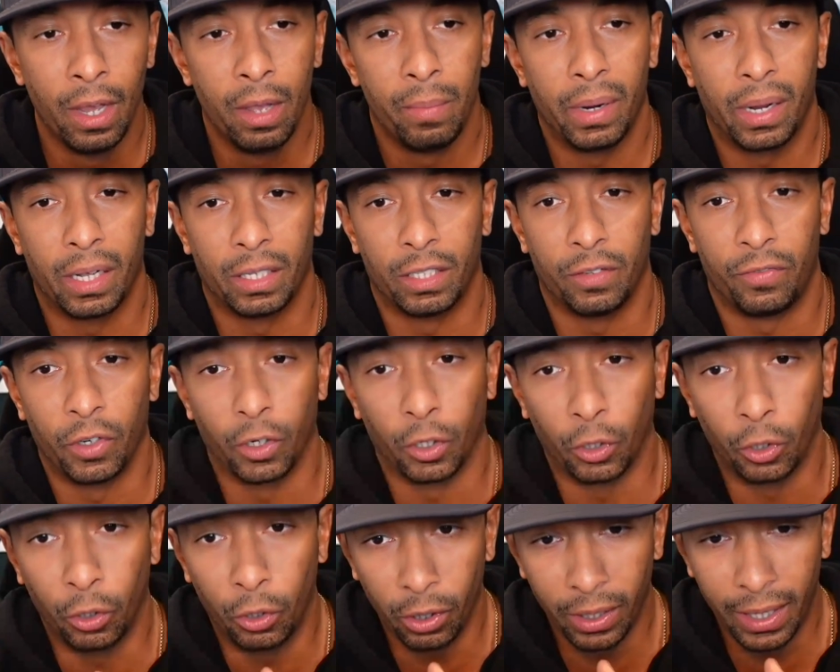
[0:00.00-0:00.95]
Because if you're
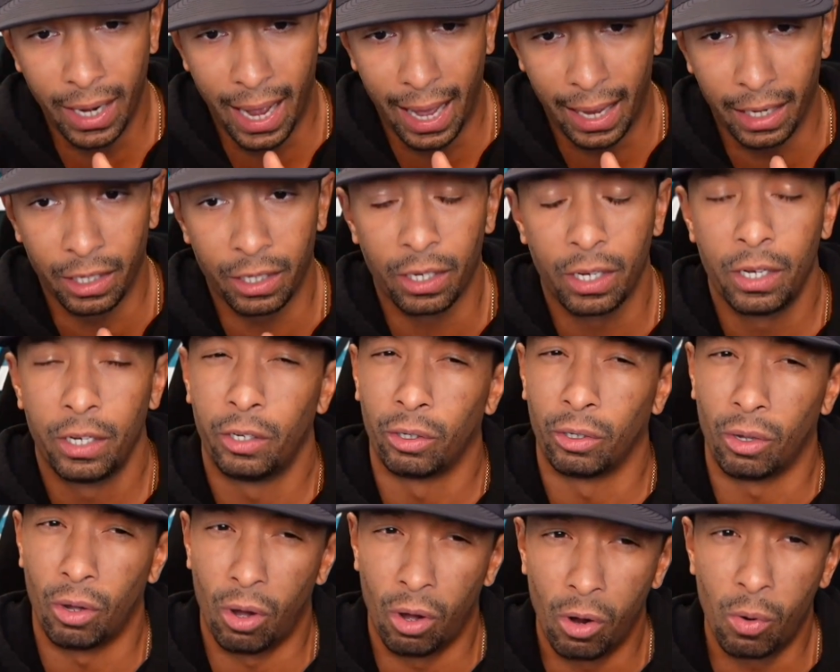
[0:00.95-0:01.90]
good at it,
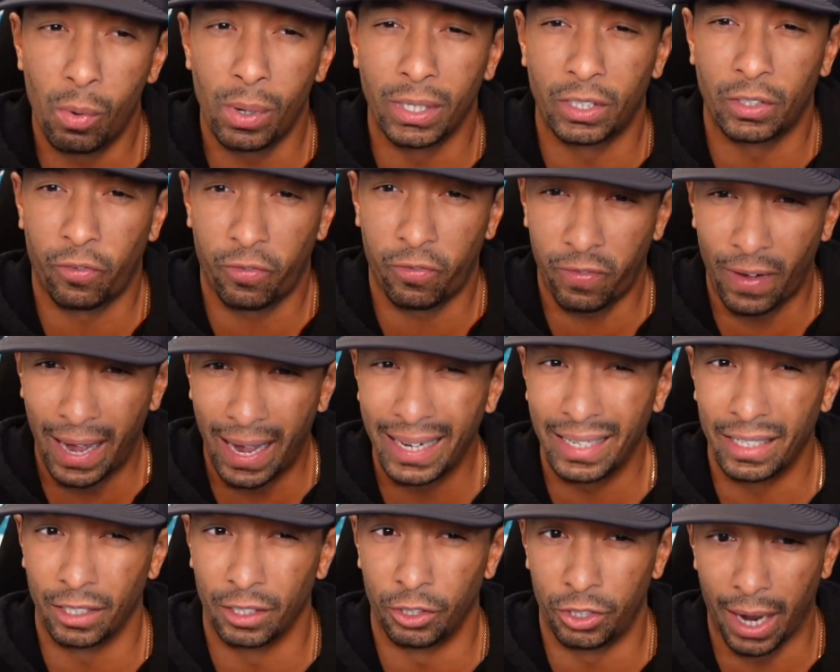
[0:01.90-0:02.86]
you'll always find
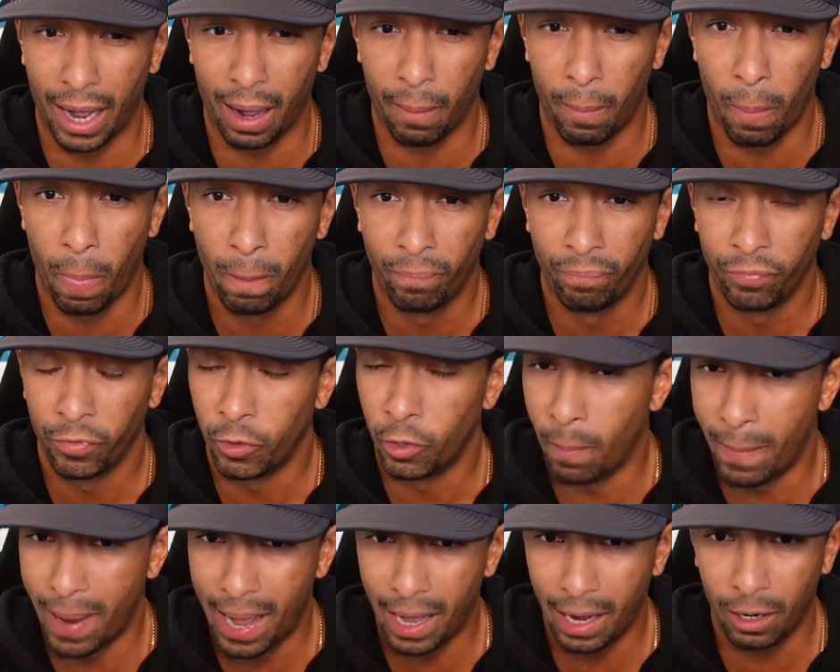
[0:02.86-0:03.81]
a job, no
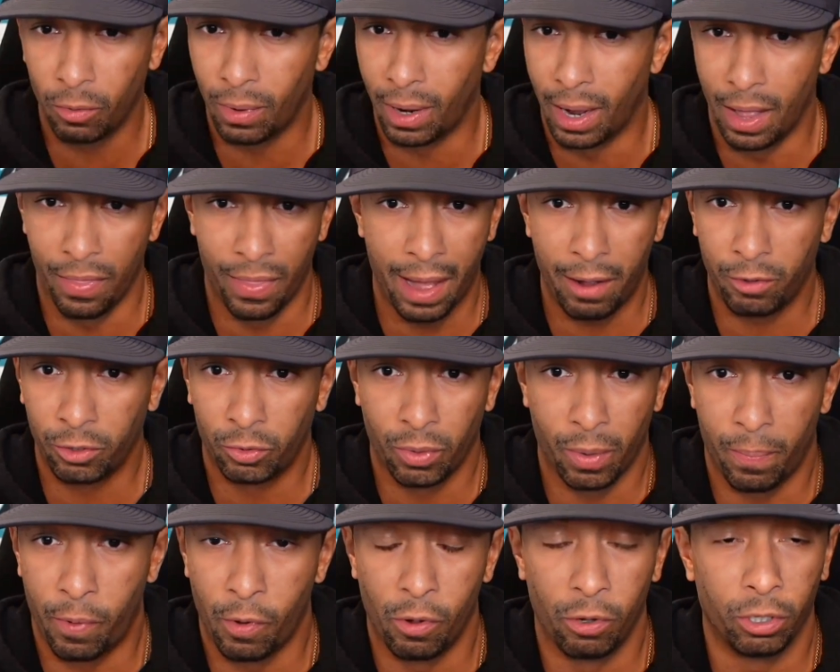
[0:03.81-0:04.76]
matter what. And that was
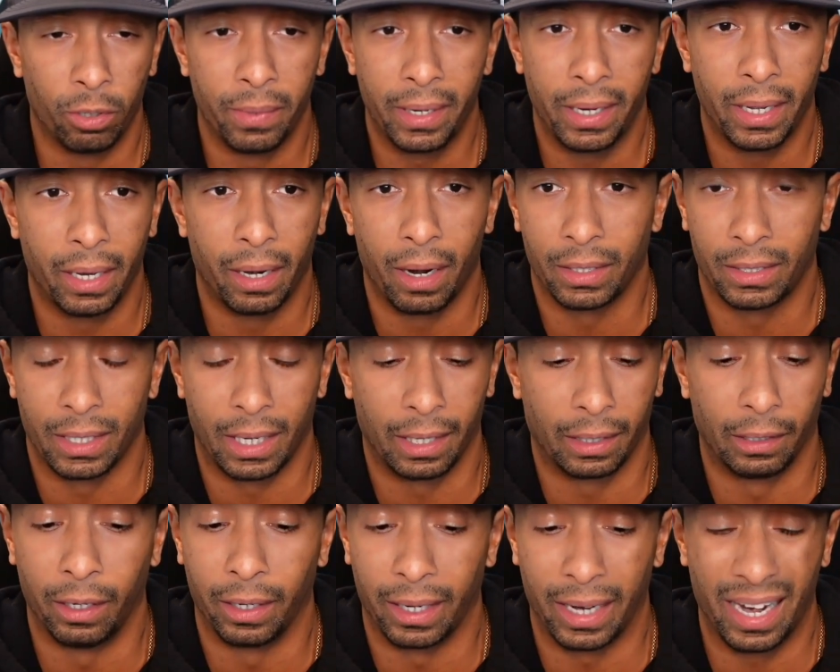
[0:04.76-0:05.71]
what pulled me in. I was like,
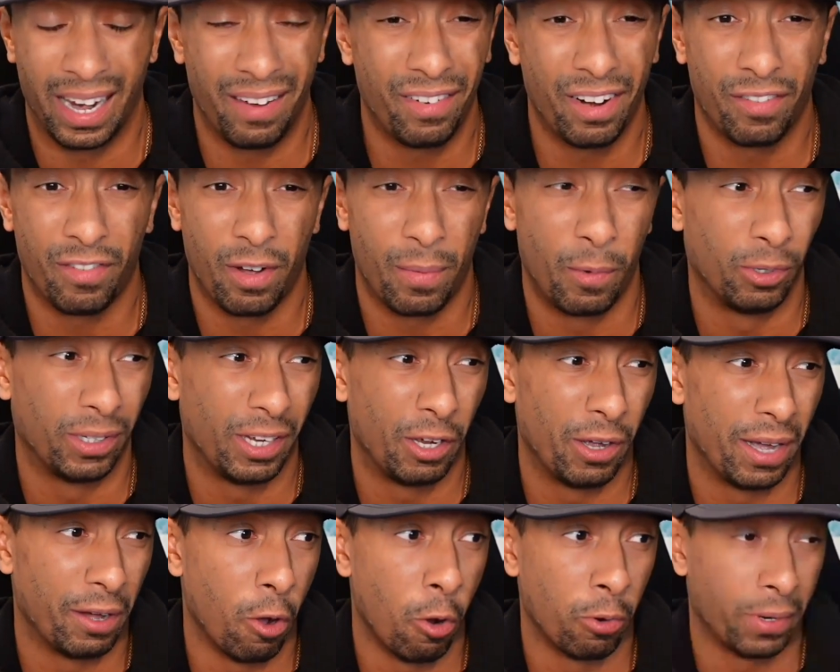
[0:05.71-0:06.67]
look, even if I'm only
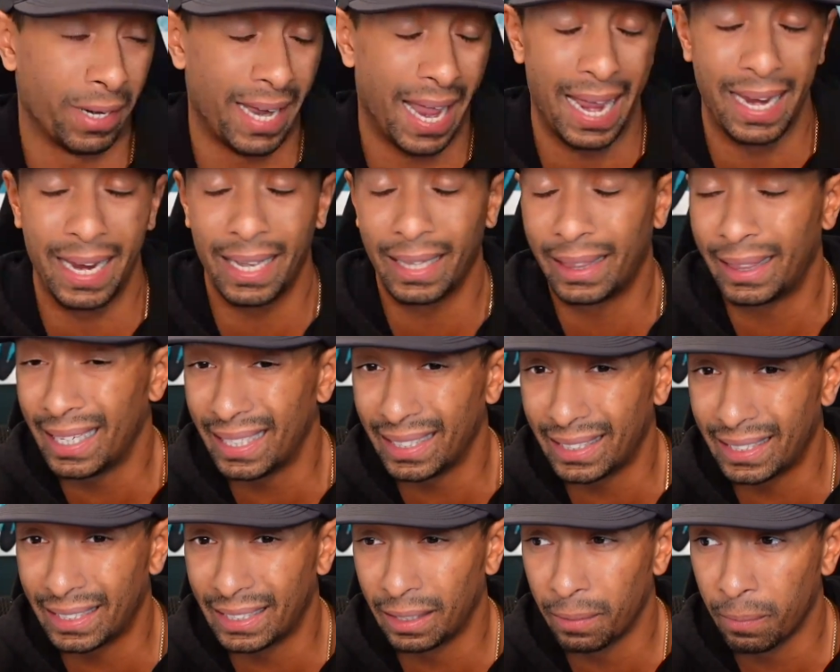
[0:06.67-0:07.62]
okay at
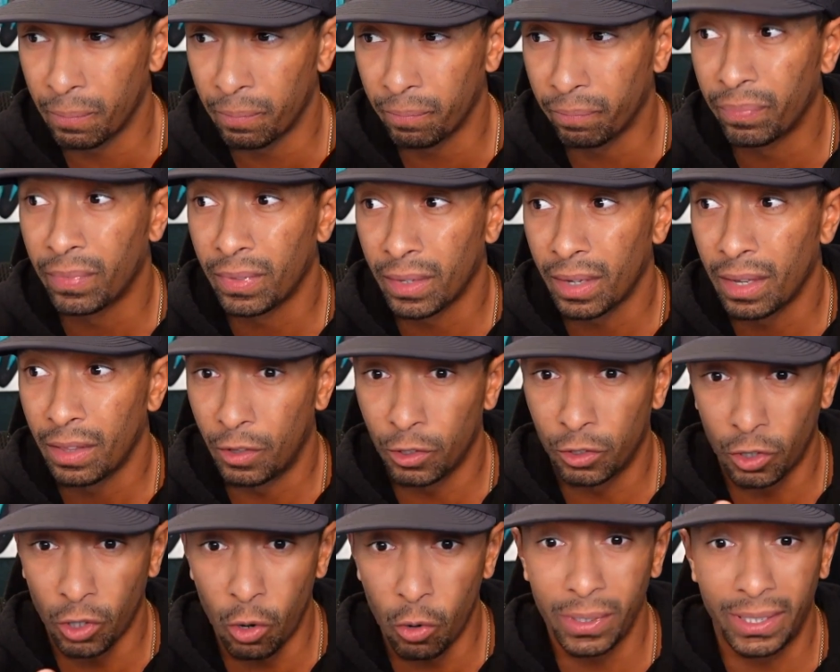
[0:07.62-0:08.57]
this, there's
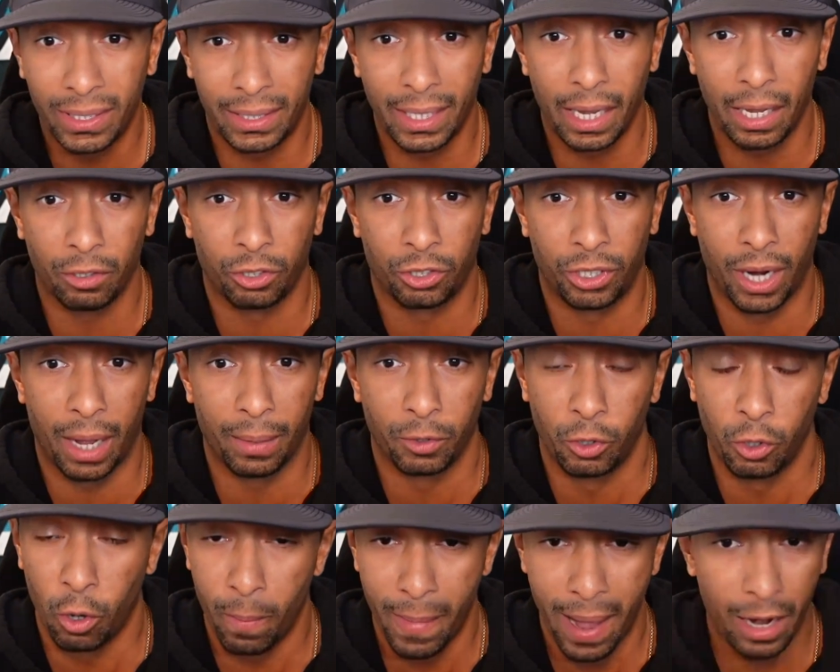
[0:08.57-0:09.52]
always sales jobs,
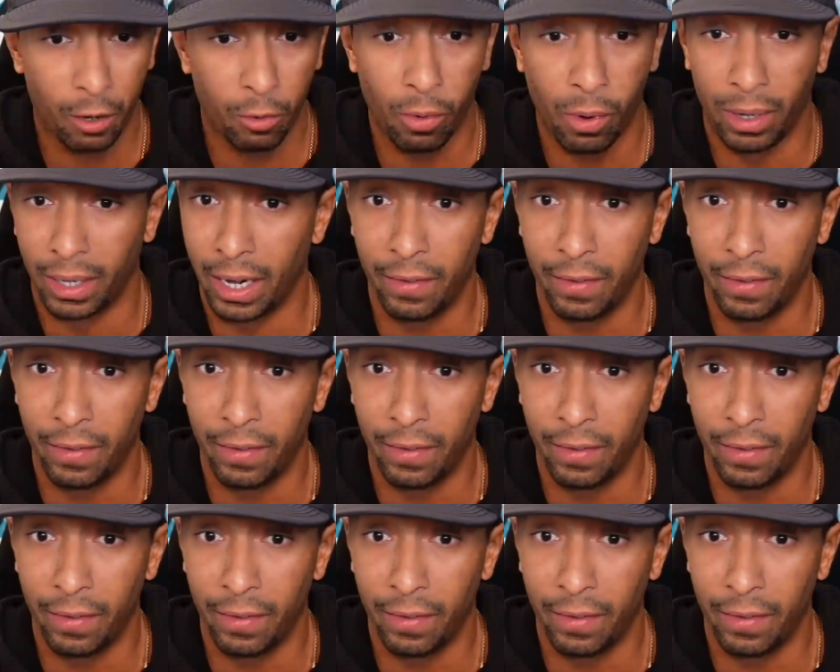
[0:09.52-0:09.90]
no matter what.